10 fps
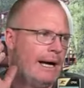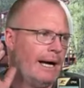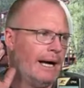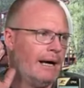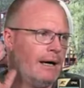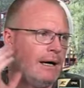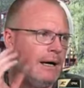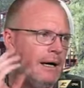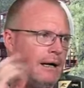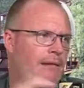
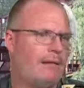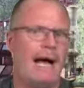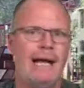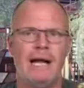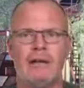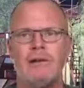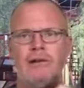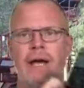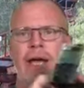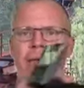
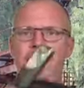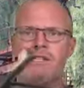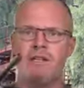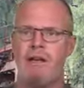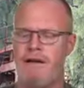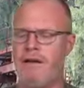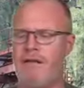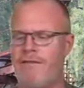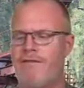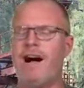800 grams,
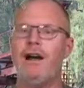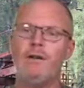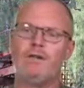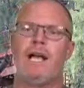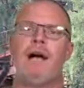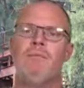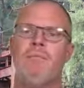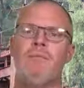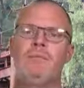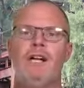folds
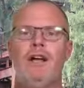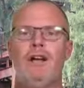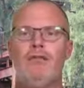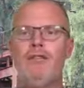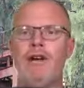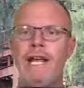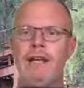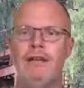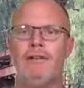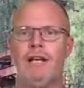up
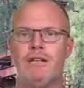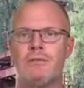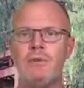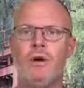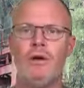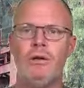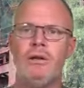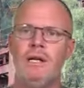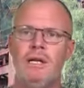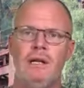really, really
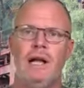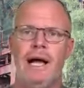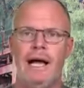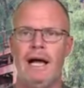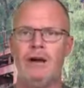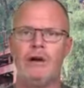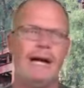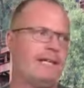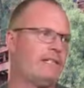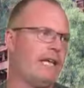small.
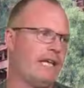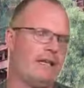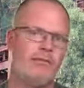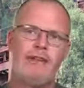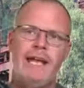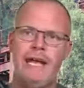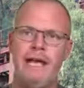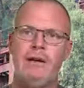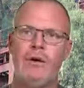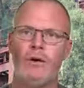Great to stick in the
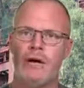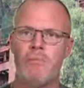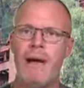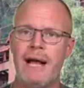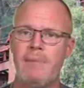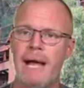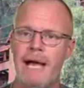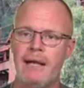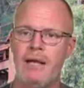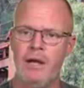van or in a
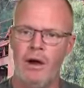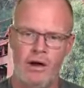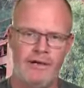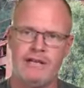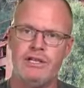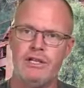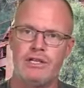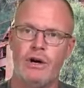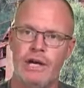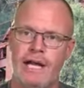backpack. I've actually
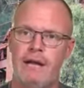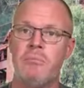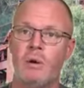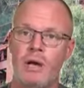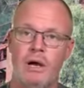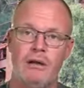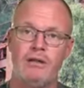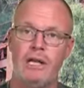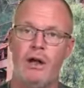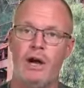just gone out and bought a
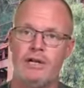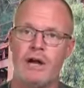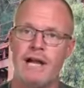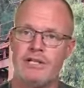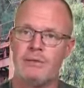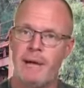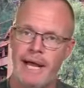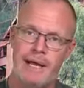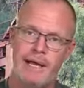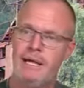little hydration
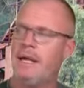pack,